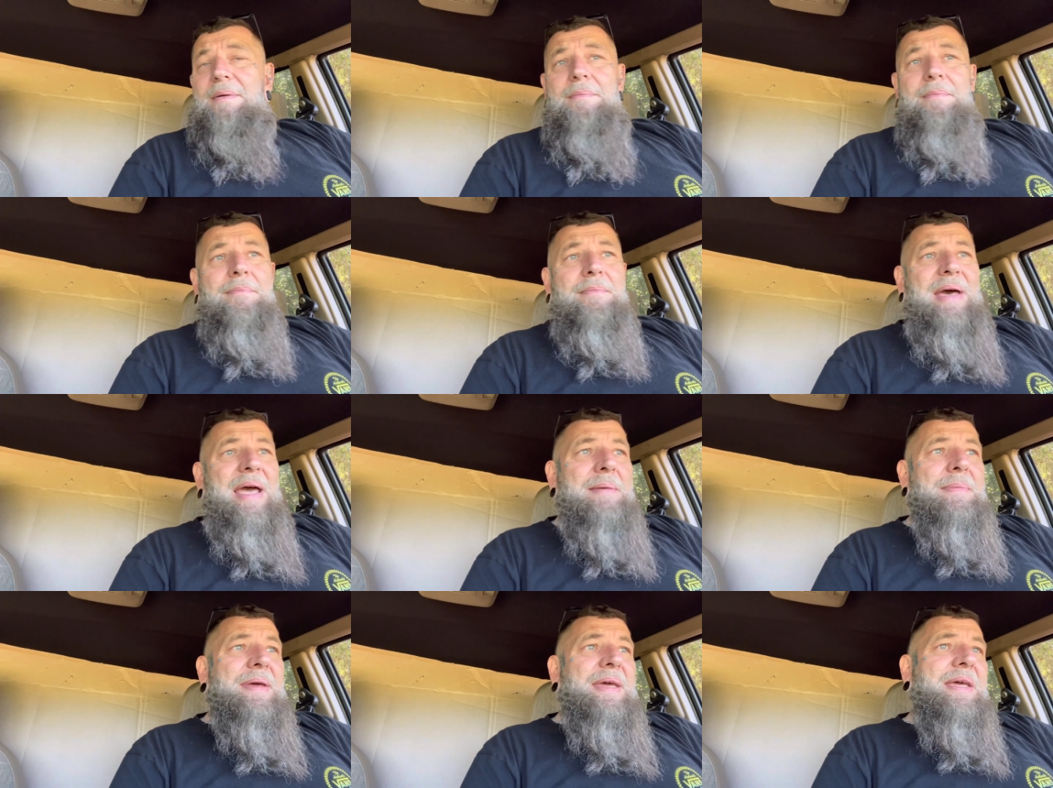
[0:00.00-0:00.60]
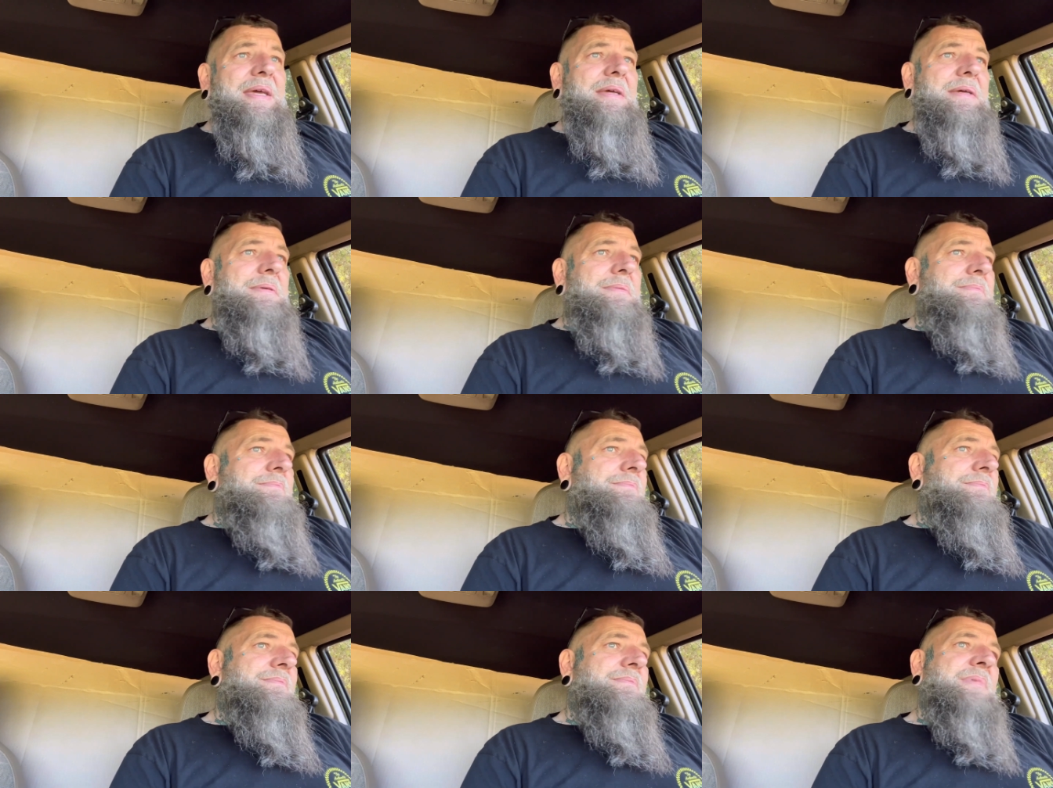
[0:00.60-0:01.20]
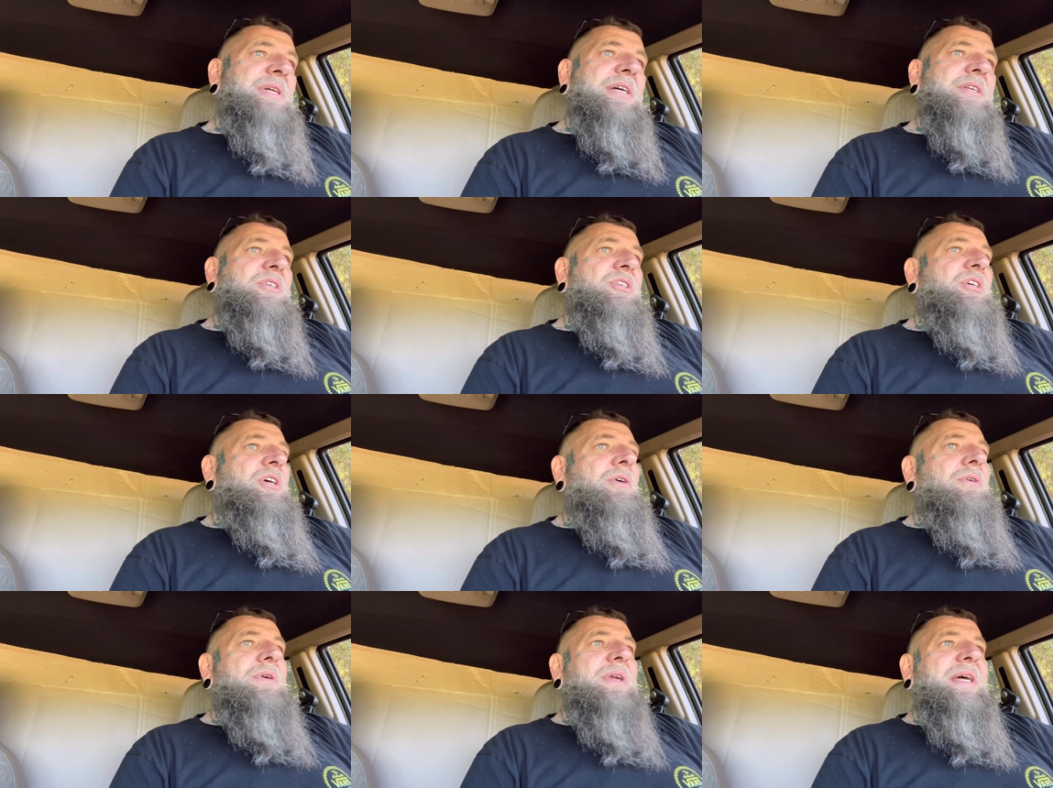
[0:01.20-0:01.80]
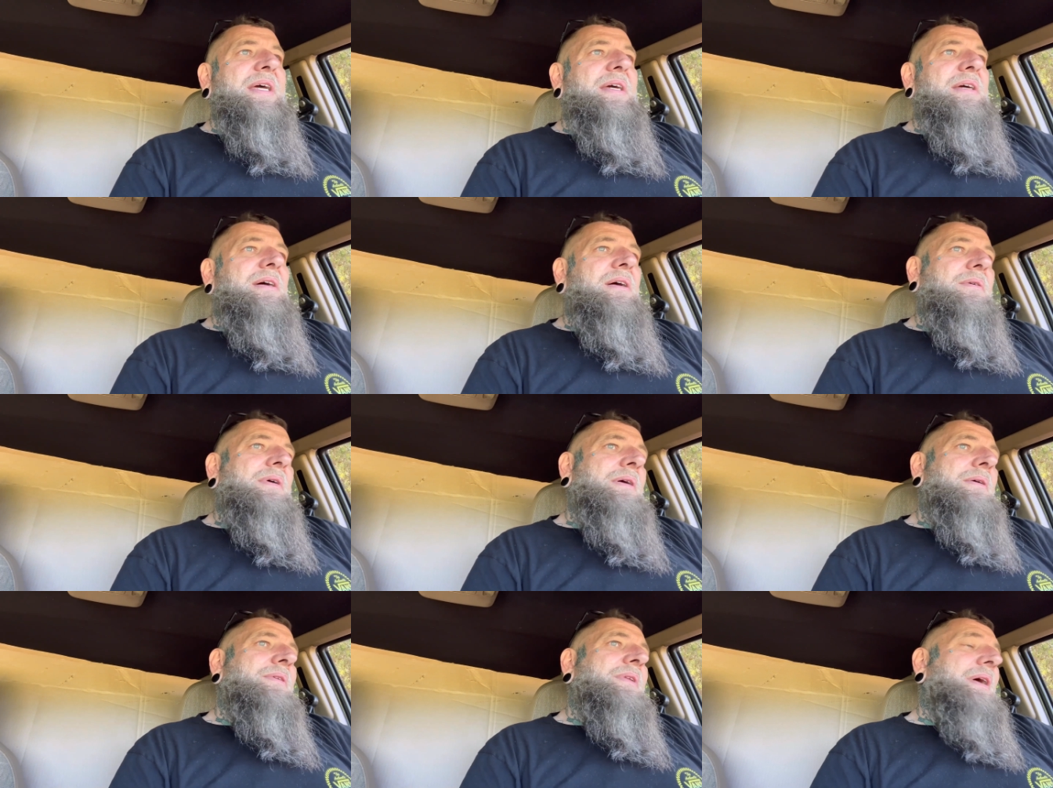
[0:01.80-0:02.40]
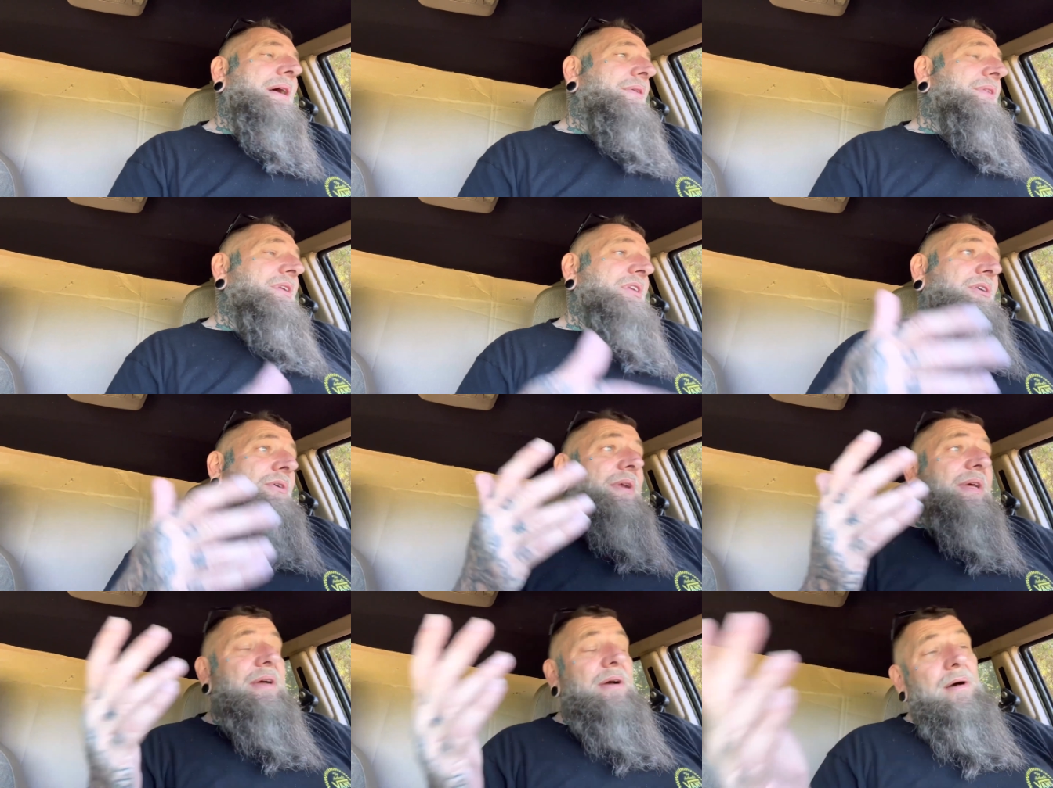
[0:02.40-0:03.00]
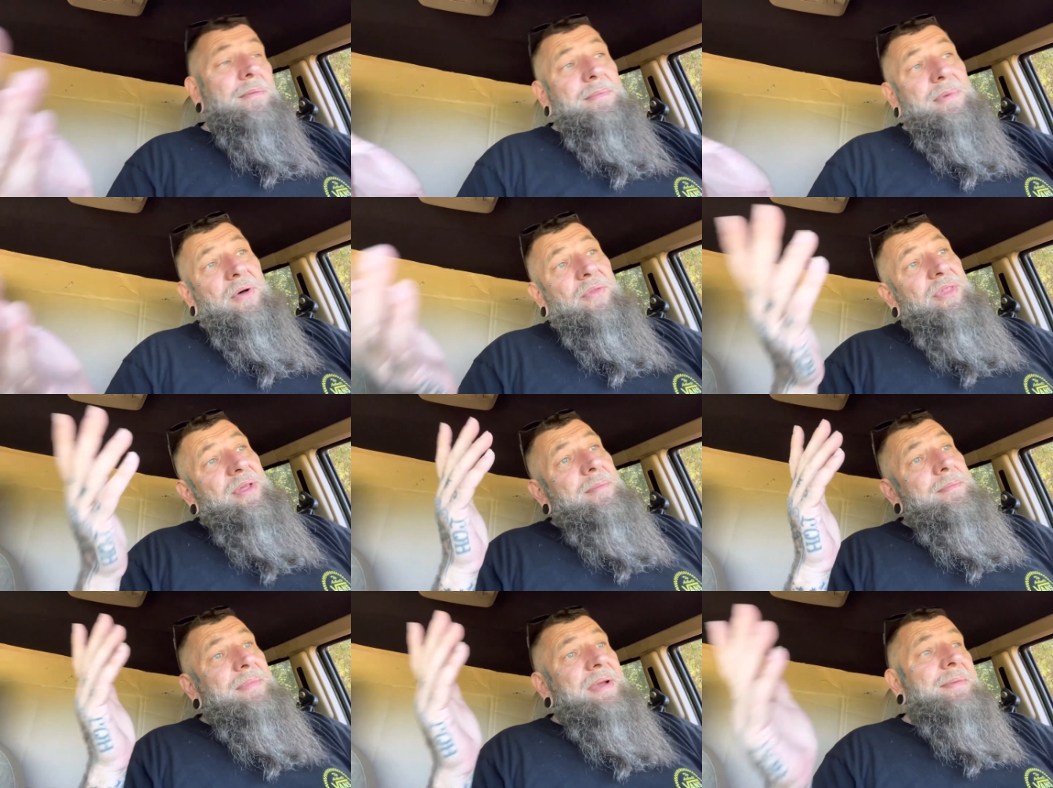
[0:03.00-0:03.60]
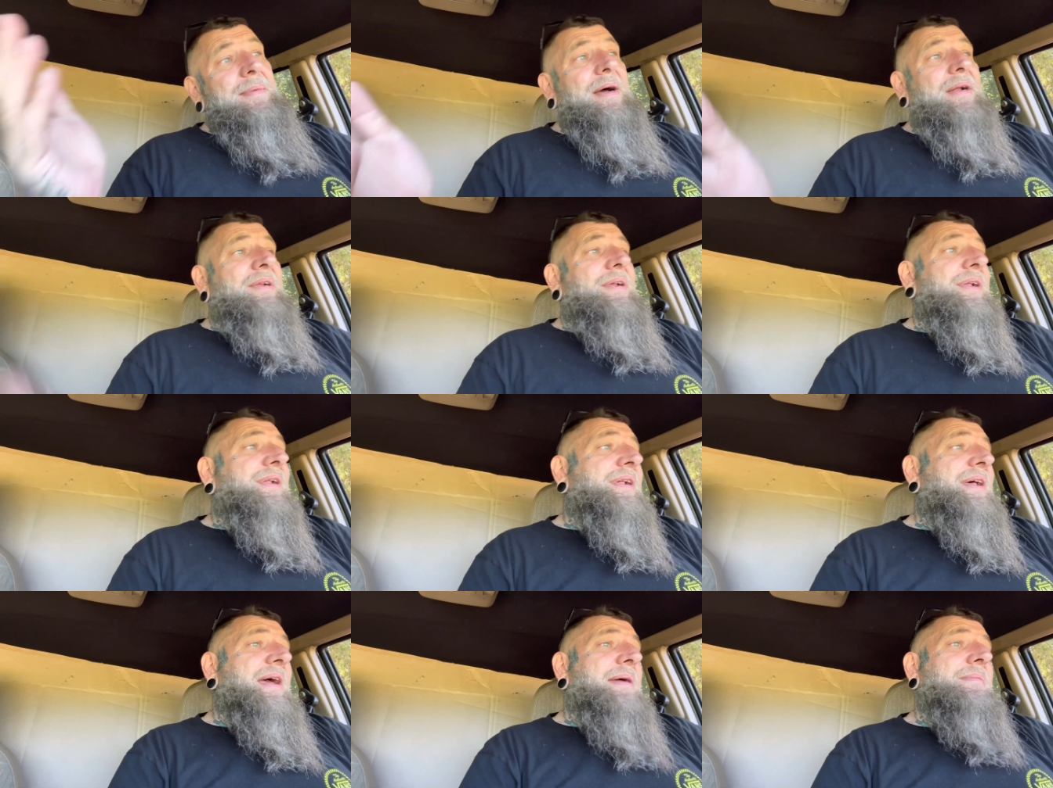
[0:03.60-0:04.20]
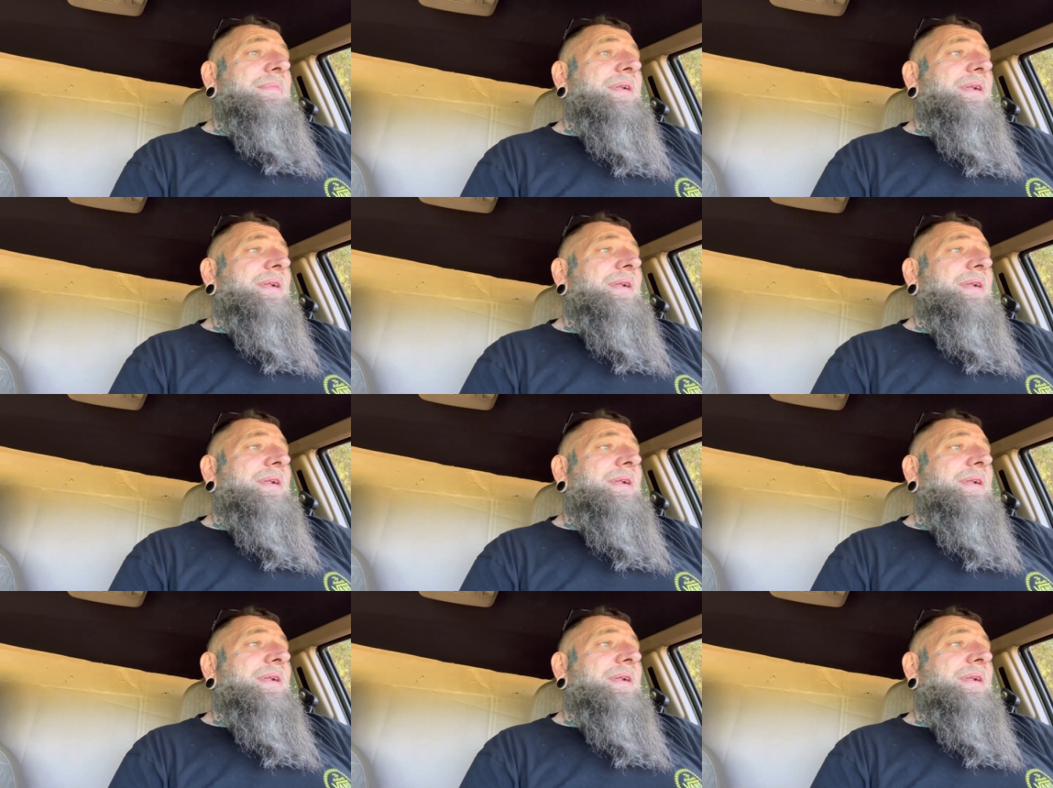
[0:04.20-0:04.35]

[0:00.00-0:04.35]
maybe the tuning, well, now the tuning on both of them be about the same.